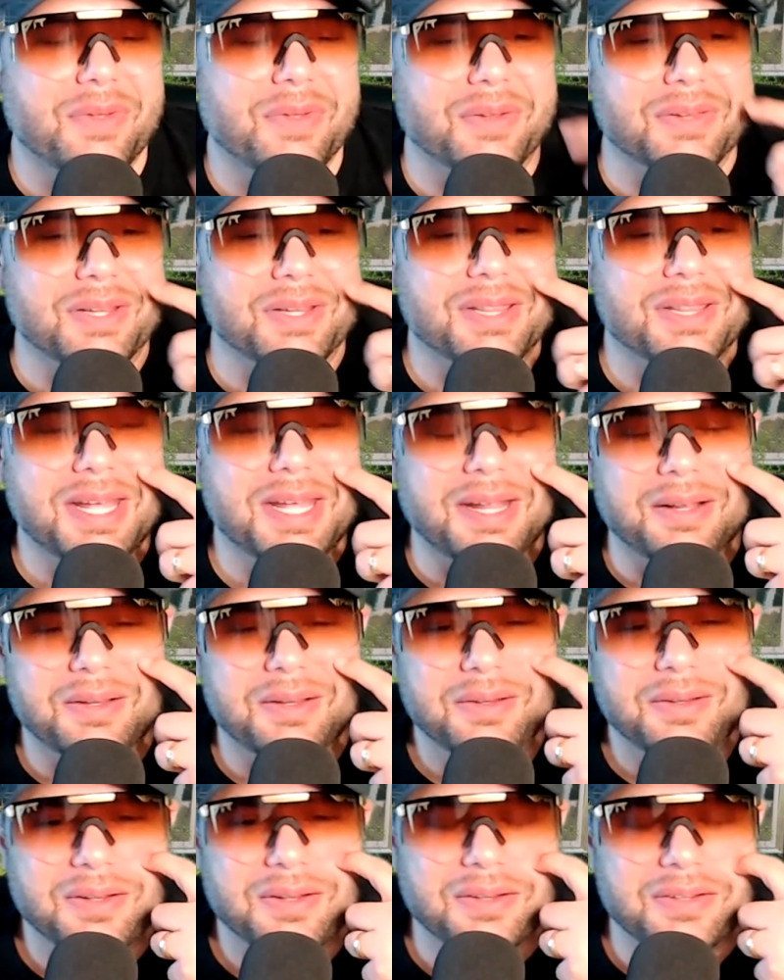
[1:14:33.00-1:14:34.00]
the
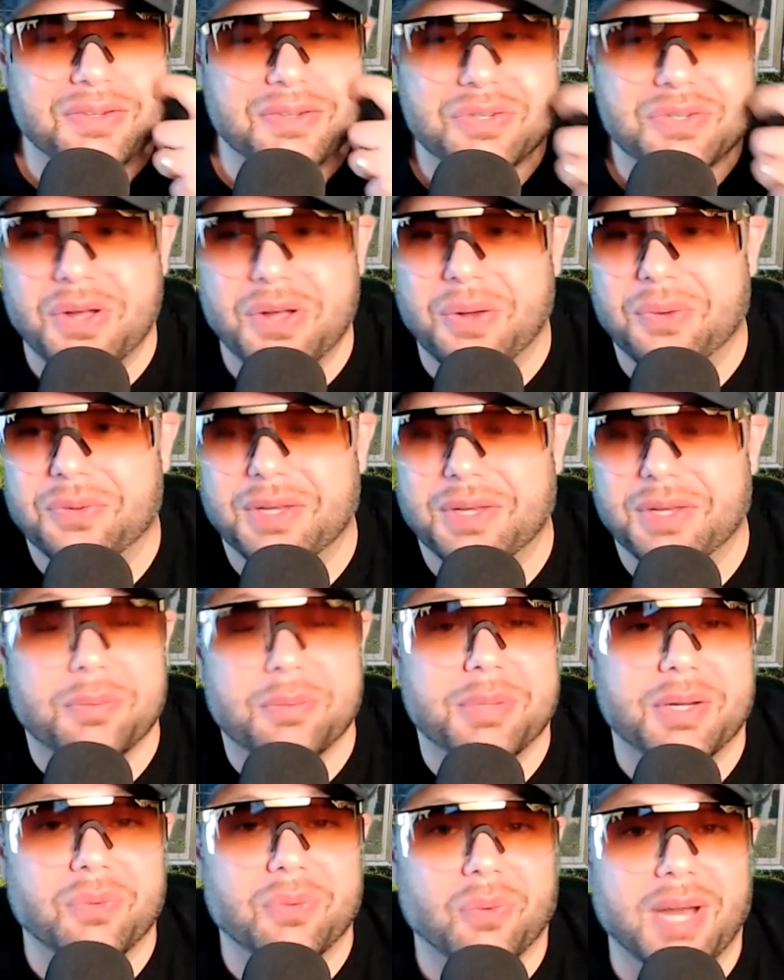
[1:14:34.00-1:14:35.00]
show, that would
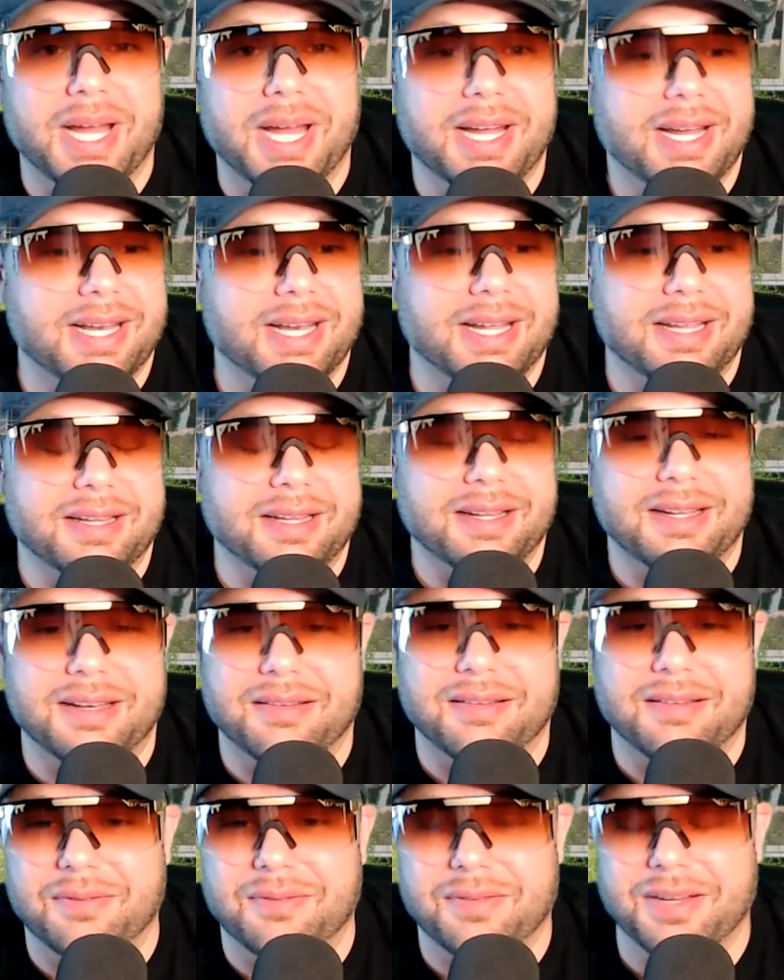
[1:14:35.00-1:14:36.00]
be great. And I
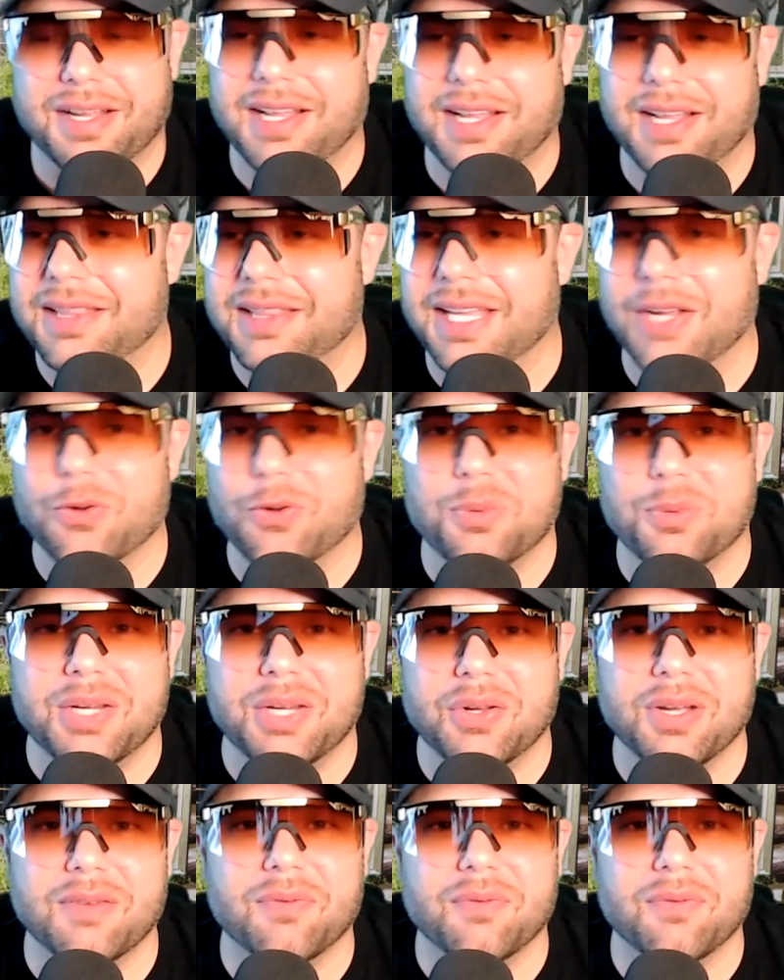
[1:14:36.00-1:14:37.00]
think it would be
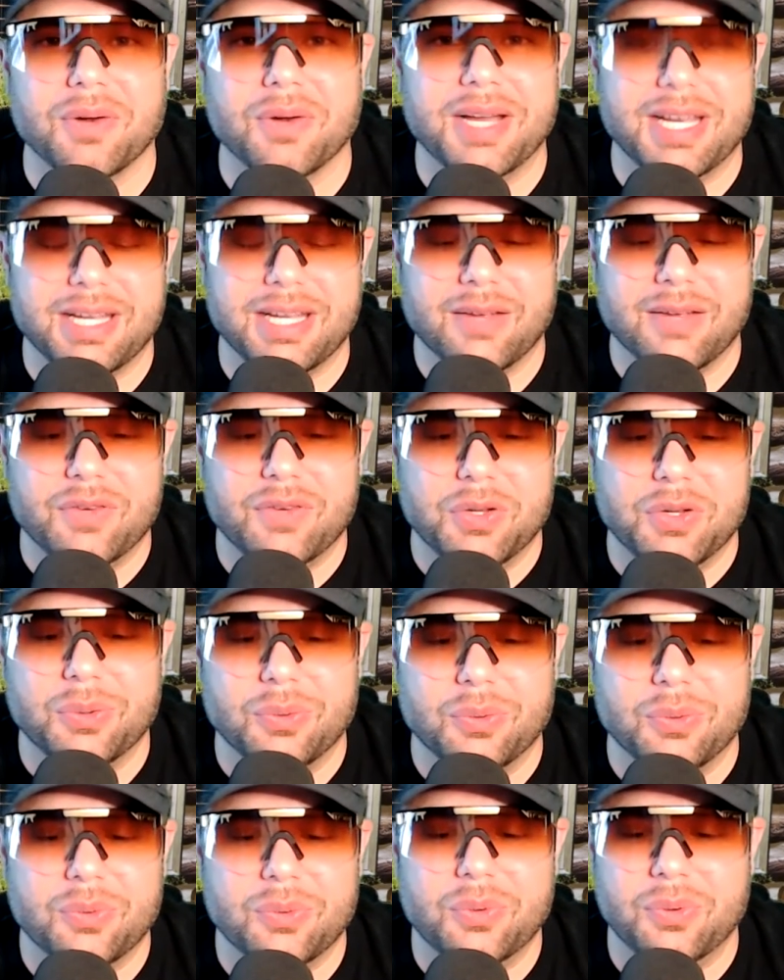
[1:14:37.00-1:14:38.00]
good for any of
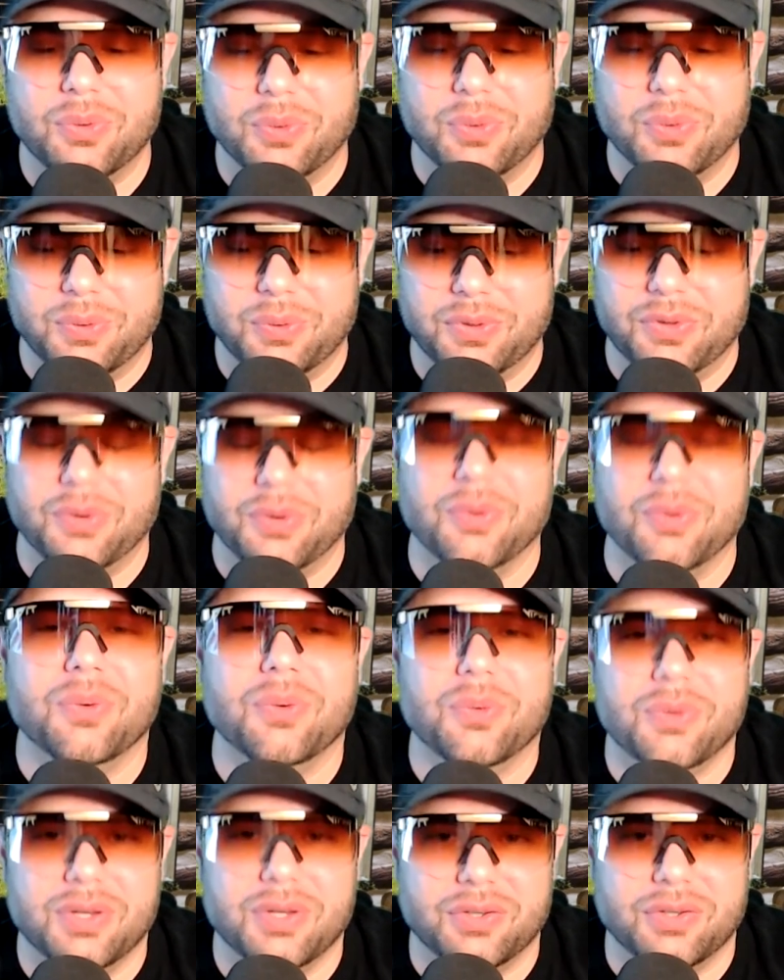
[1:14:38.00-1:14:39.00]
you who
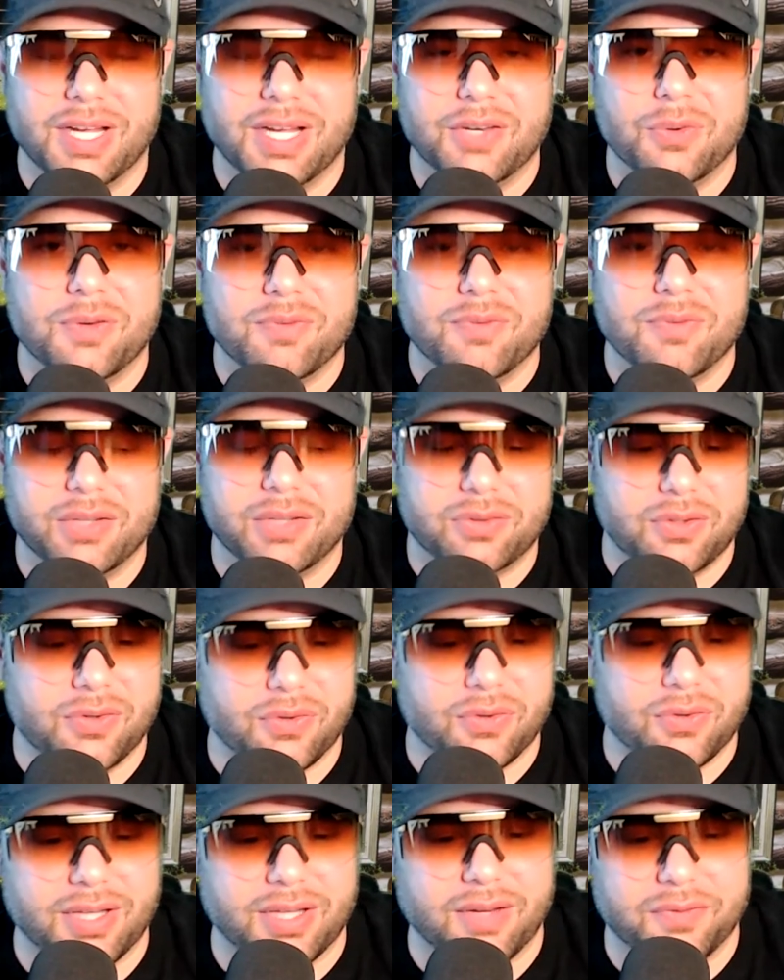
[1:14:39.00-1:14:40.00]
do decide to invest in
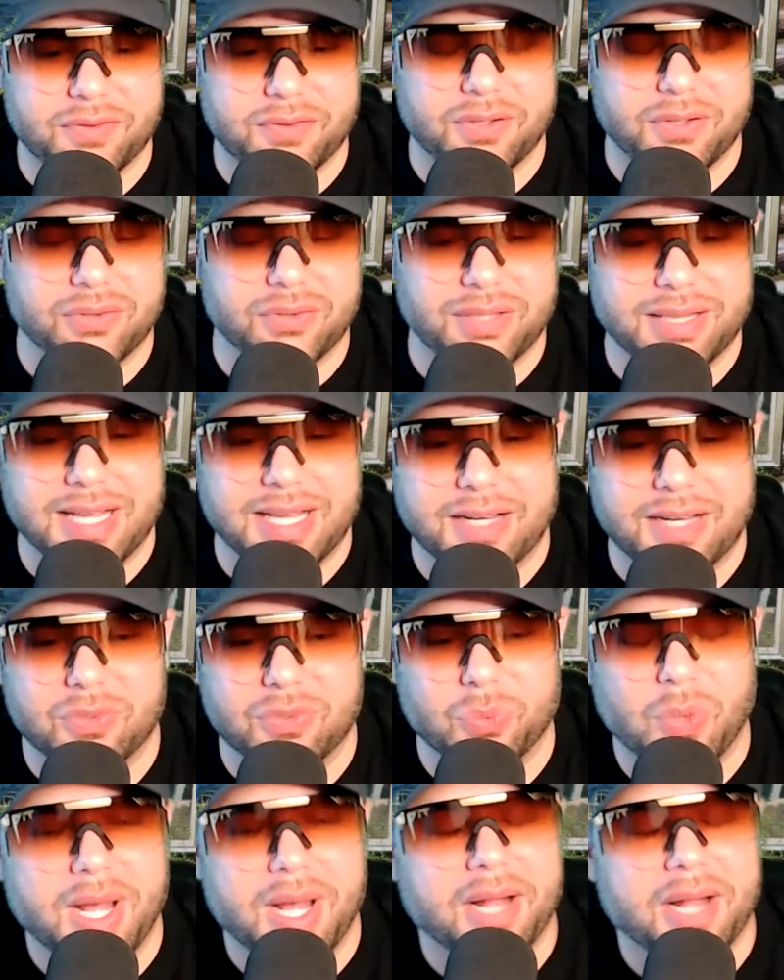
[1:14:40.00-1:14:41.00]
yourself to see that as
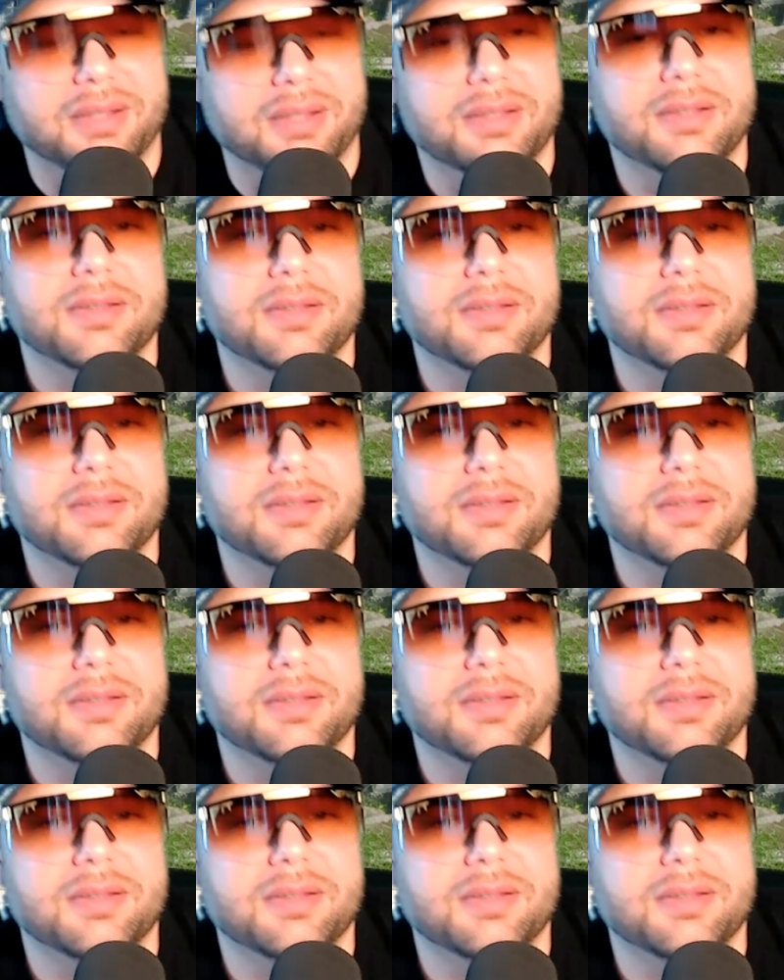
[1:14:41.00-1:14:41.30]
well.